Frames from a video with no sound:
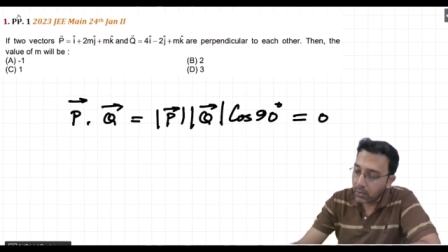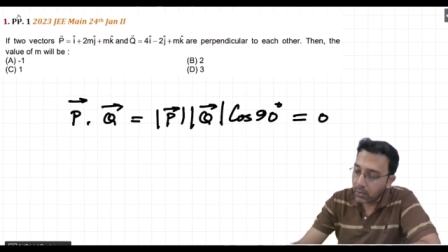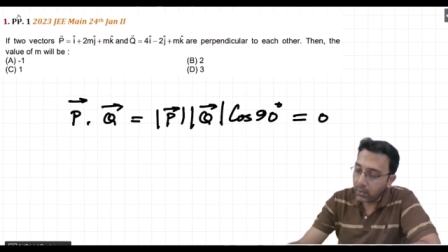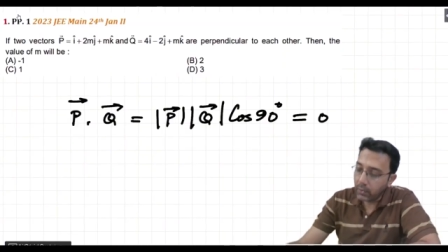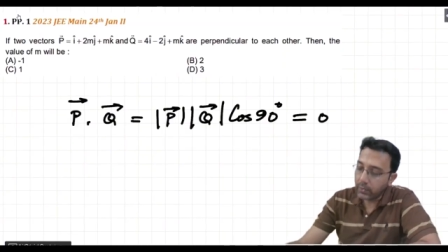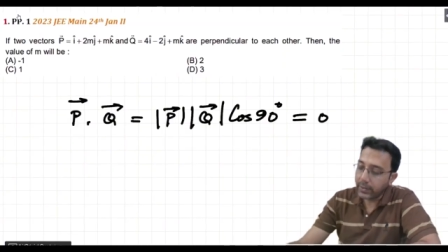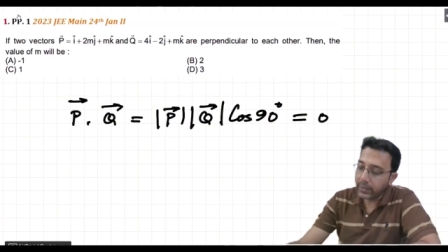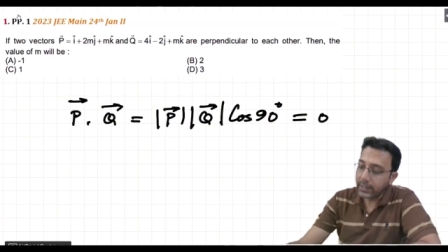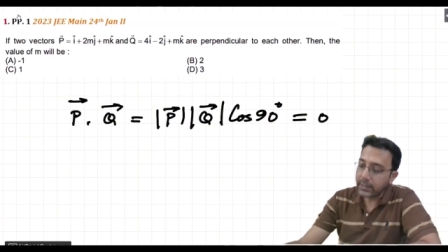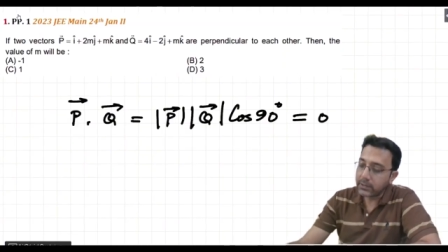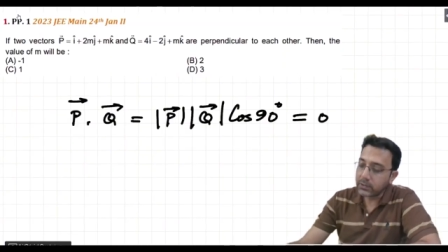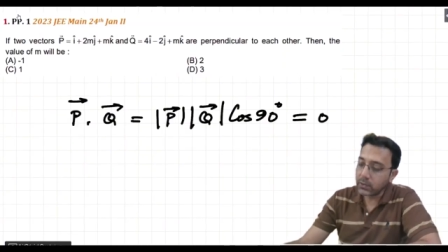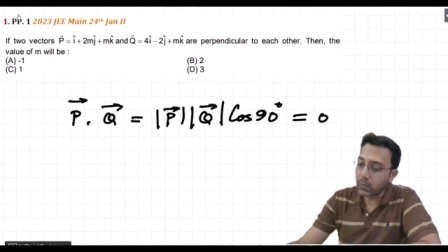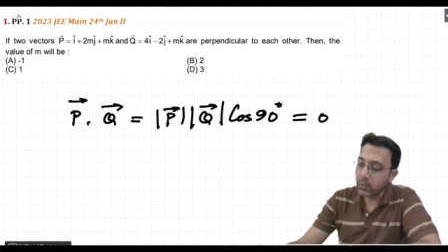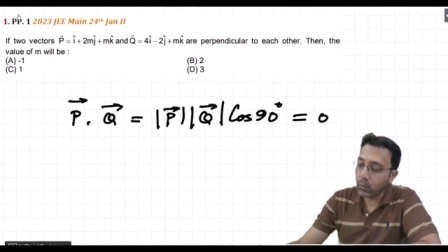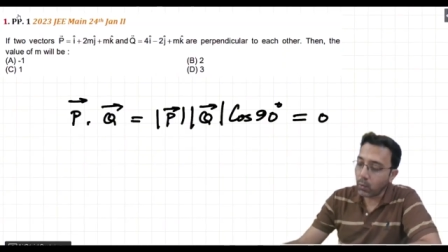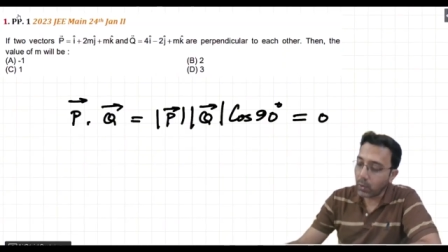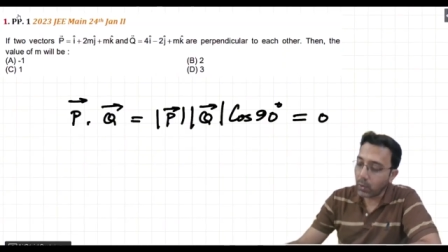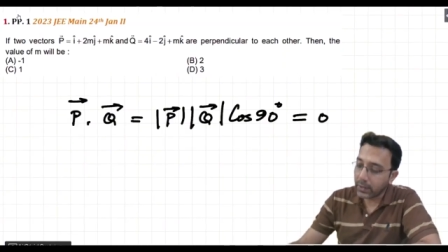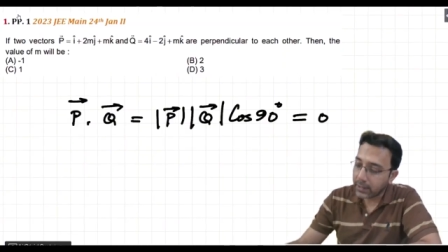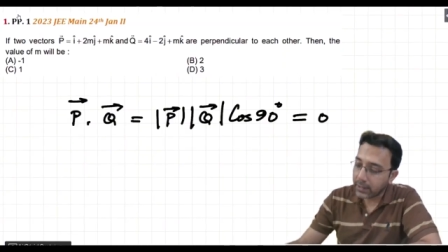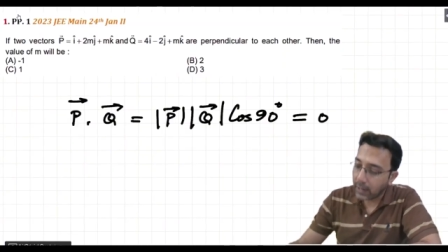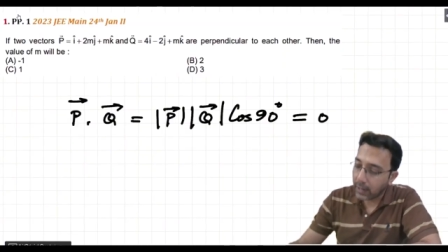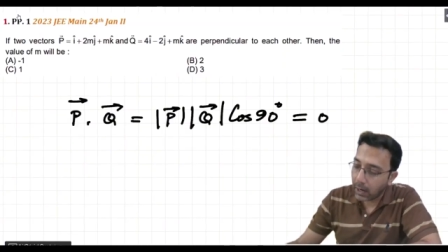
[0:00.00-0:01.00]
Okay,
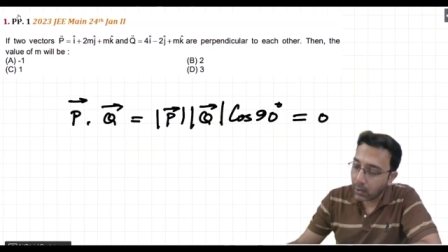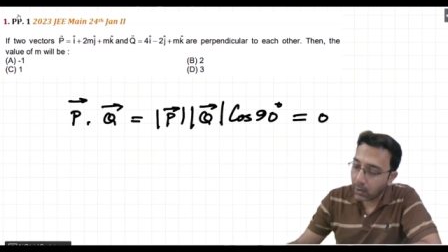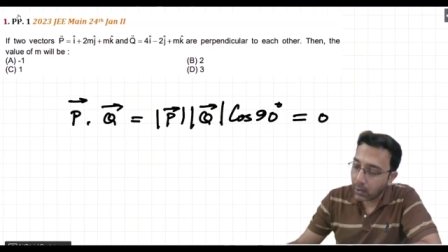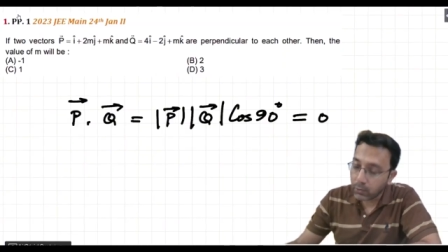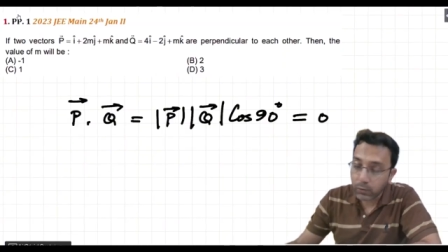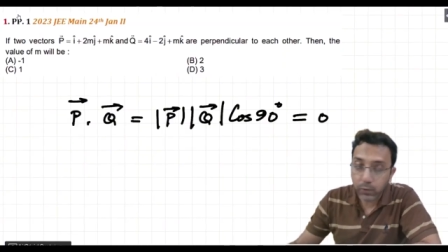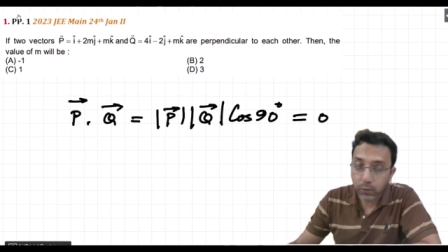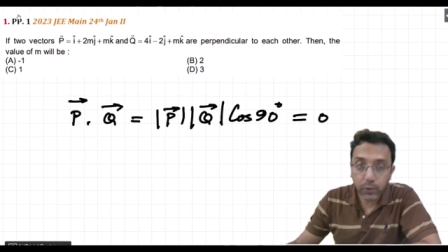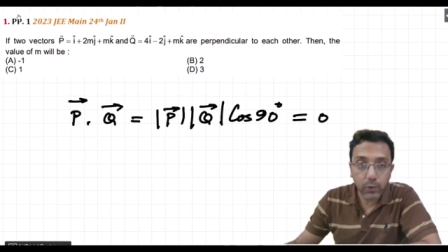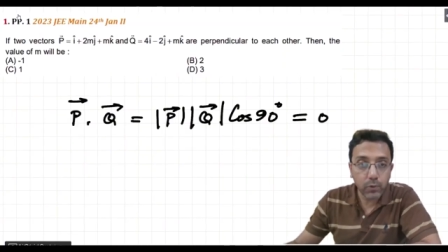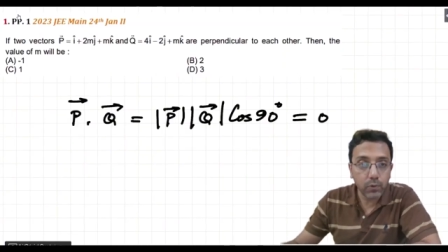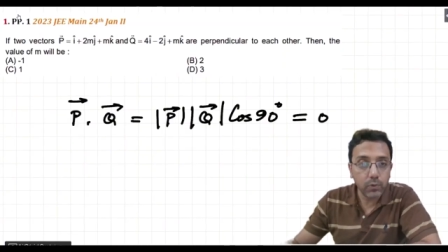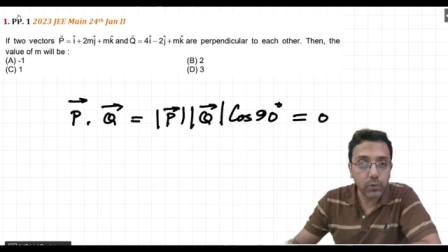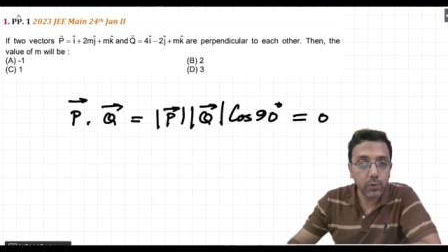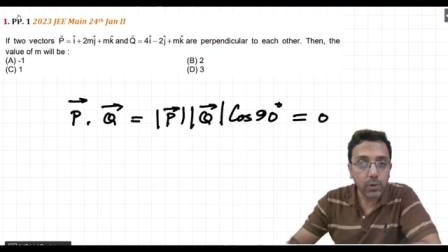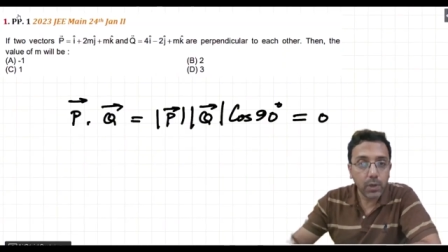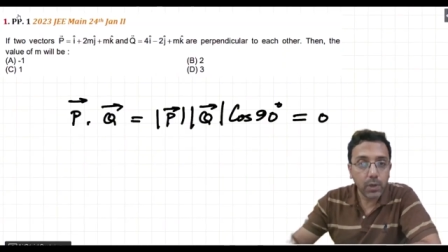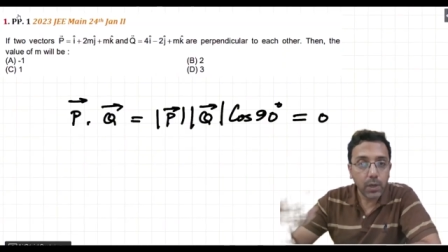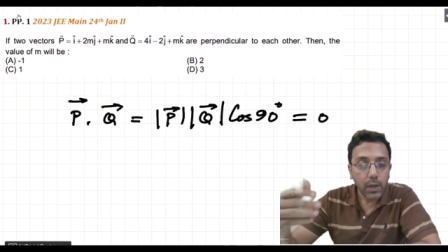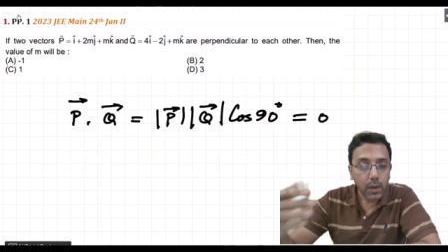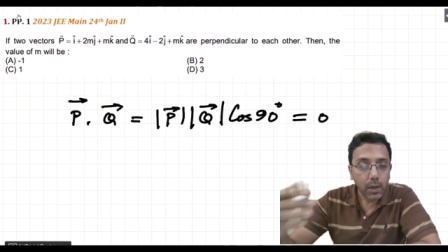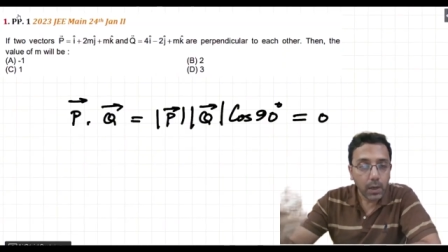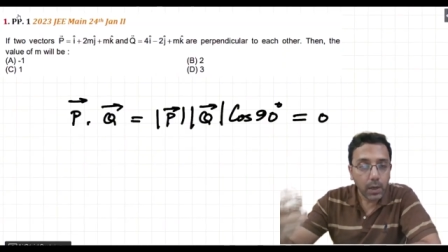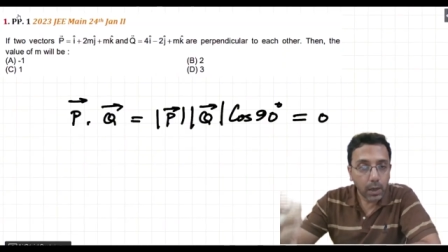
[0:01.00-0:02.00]
so
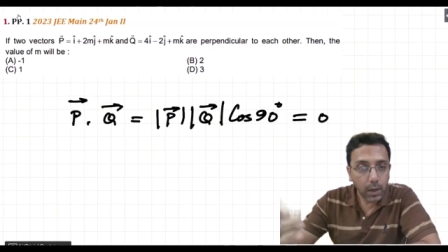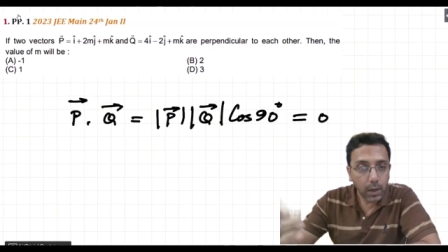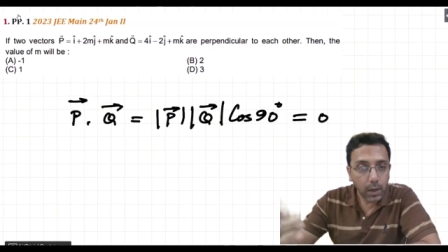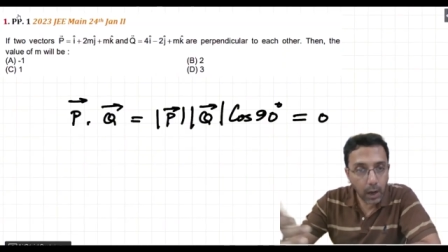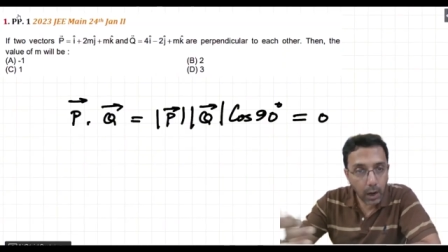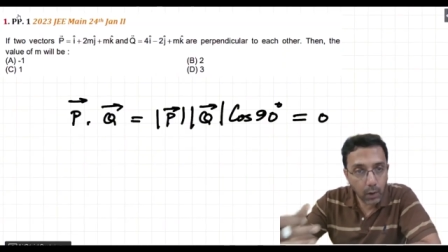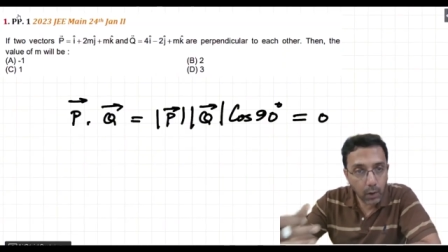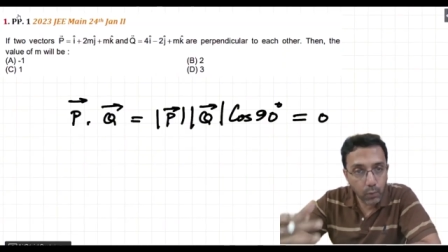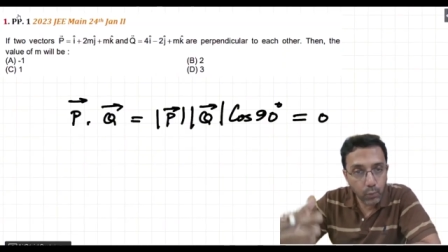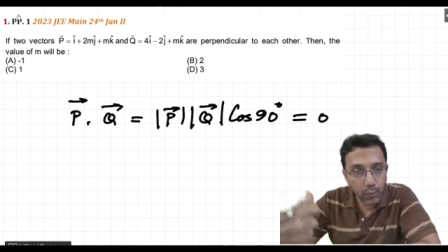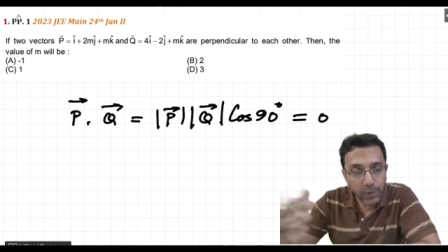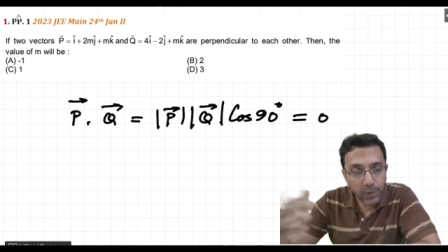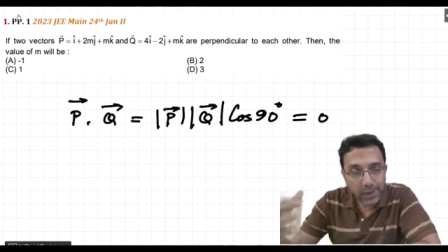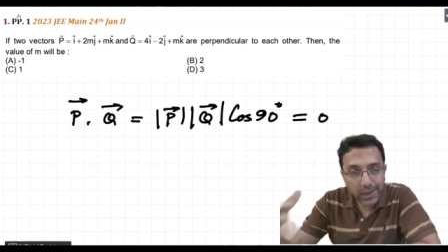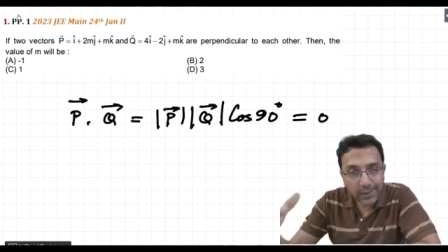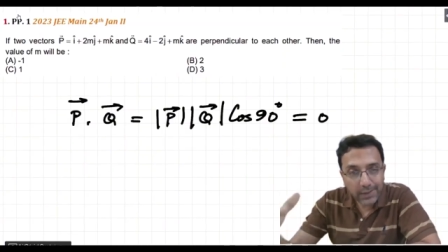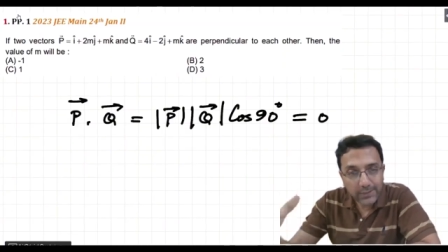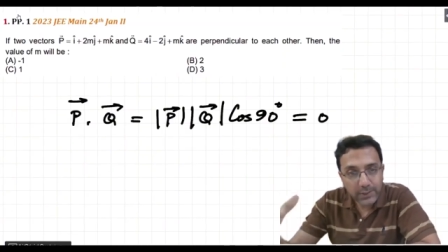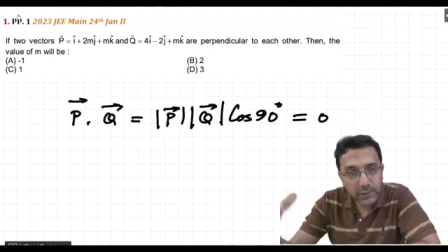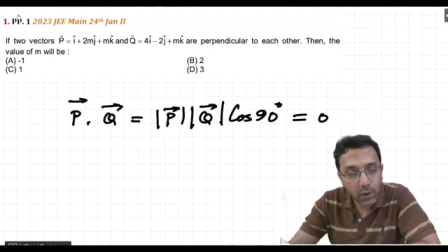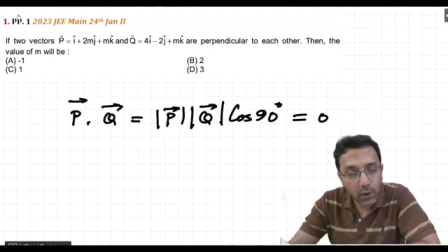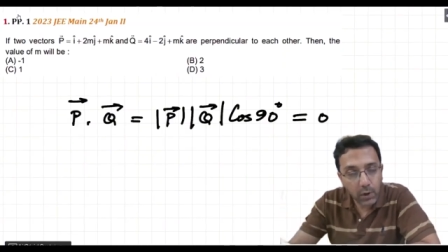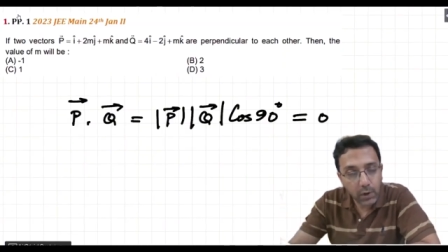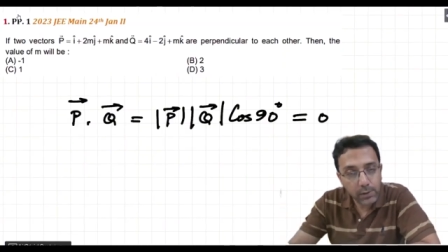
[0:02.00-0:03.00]
how we have
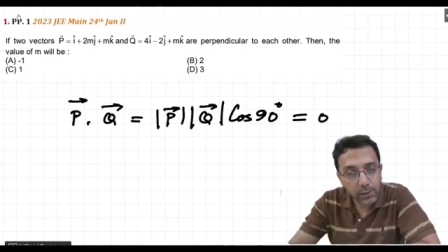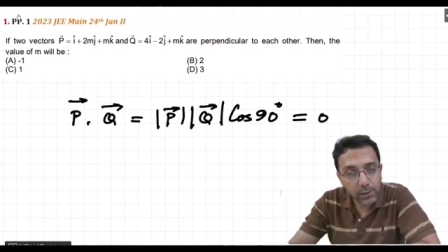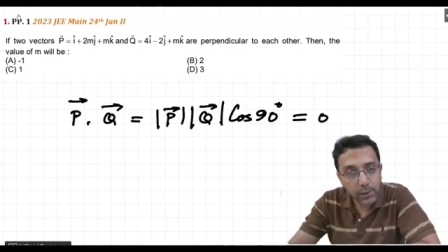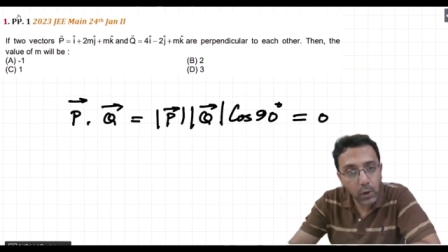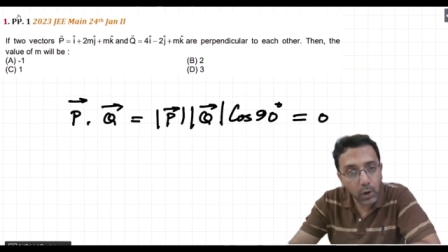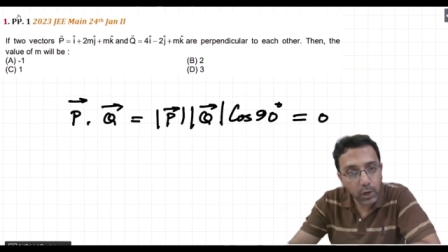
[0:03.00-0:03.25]
solved